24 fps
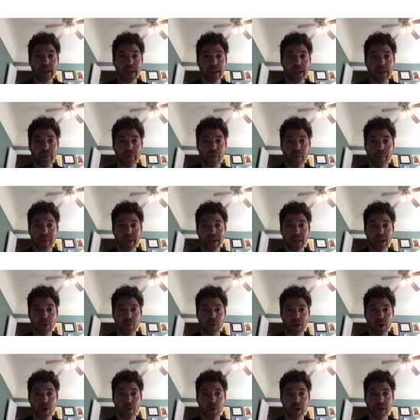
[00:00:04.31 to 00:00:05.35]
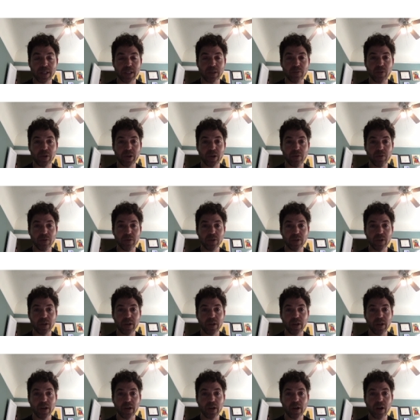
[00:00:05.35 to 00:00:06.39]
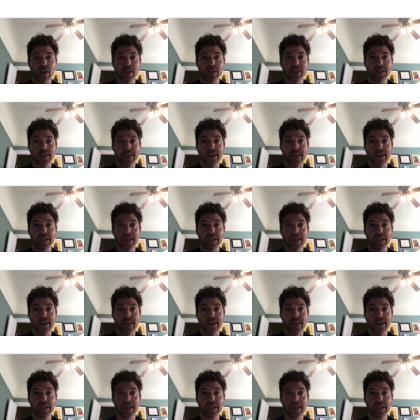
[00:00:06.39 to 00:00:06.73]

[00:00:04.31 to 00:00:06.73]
If you're making requests where you constantly